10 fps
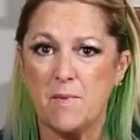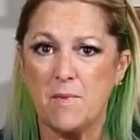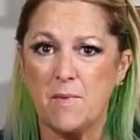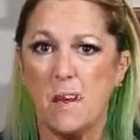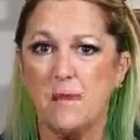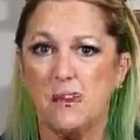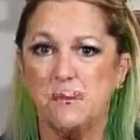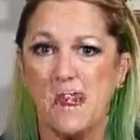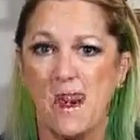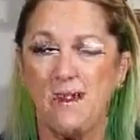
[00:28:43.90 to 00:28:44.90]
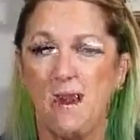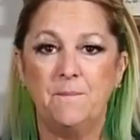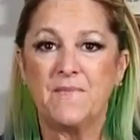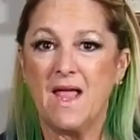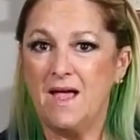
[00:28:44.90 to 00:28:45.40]
on their site,
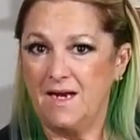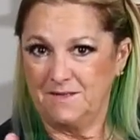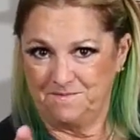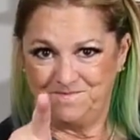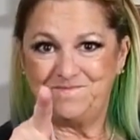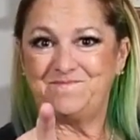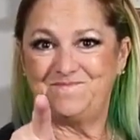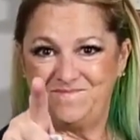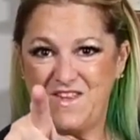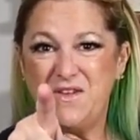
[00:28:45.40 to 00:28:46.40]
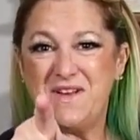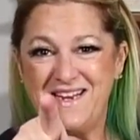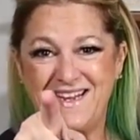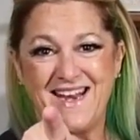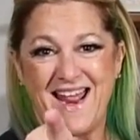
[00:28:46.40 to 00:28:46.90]
you need to
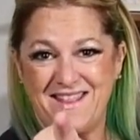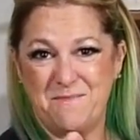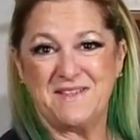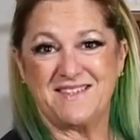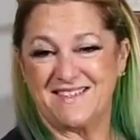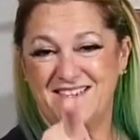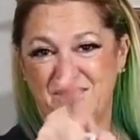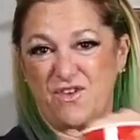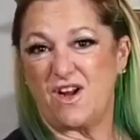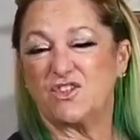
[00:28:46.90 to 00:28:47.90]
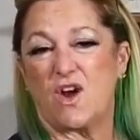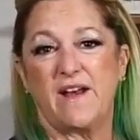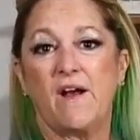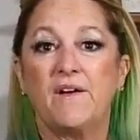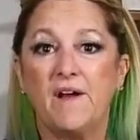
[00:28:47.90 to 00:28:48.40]
get out of the business because you're not trying
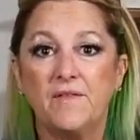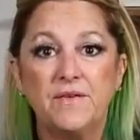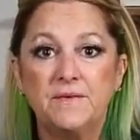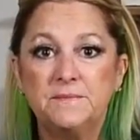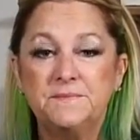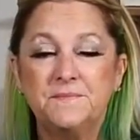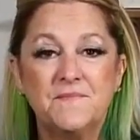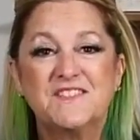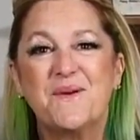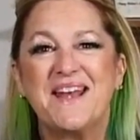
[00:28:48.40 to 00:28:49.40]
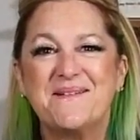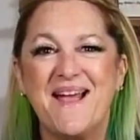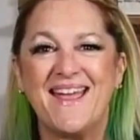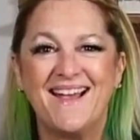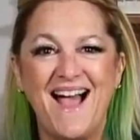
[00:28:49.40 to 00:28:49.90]
hard enough. So
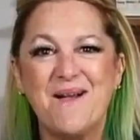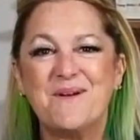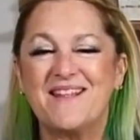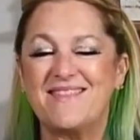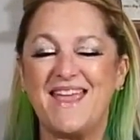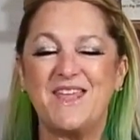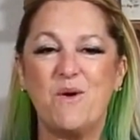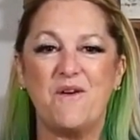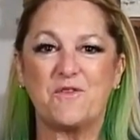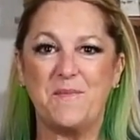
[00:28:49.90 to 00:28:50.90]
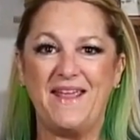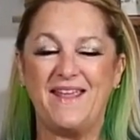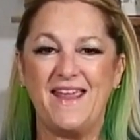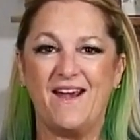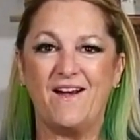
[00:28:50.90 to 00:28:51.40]
anyway, I want to thank you all for being
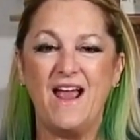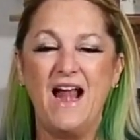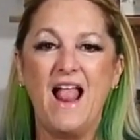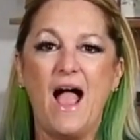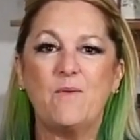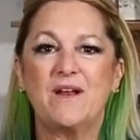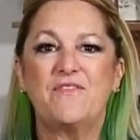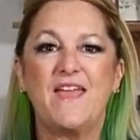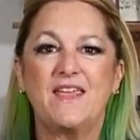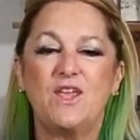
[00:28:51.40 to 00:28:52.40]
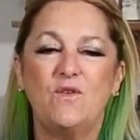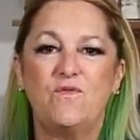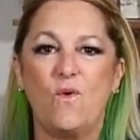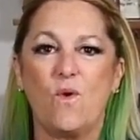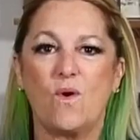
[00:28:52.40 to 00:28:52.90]
here. I want to thank you
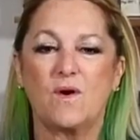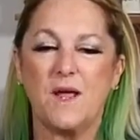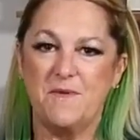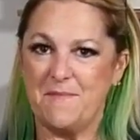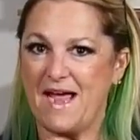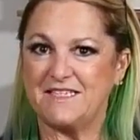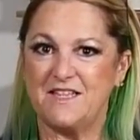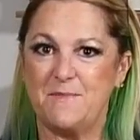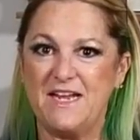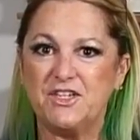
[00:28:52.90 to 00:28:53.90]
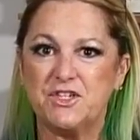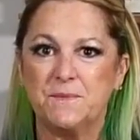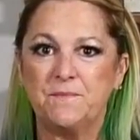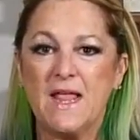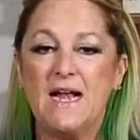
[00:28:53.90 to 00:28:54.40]
for coming back to the beach.
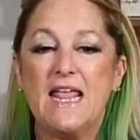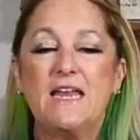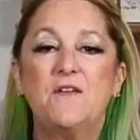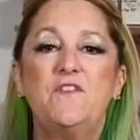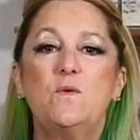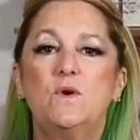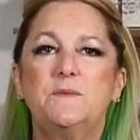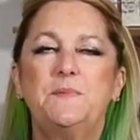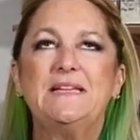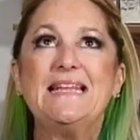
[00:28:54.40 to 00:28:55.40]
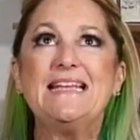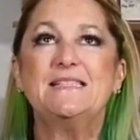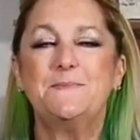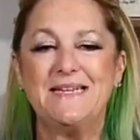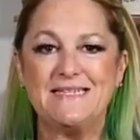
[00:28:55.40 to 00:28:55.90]
And if you would please,
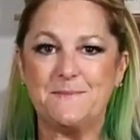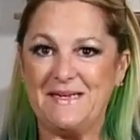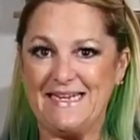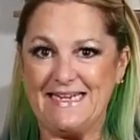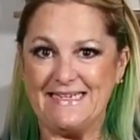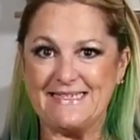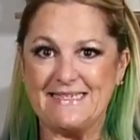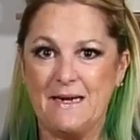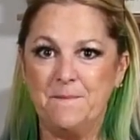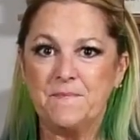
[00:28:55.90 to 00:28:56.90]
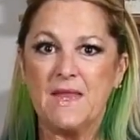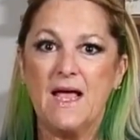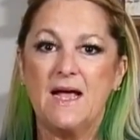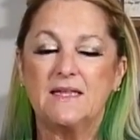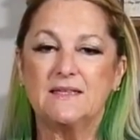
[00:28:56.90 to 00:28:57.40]
please, please
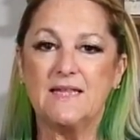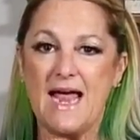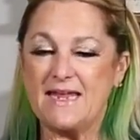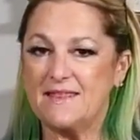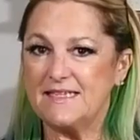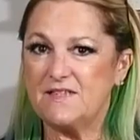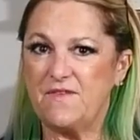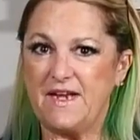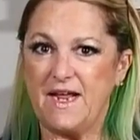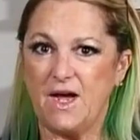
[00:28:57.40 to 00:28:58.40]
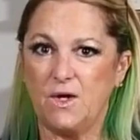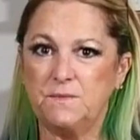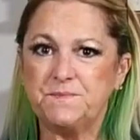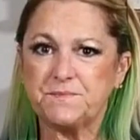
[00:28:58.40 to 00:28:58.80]
like this video,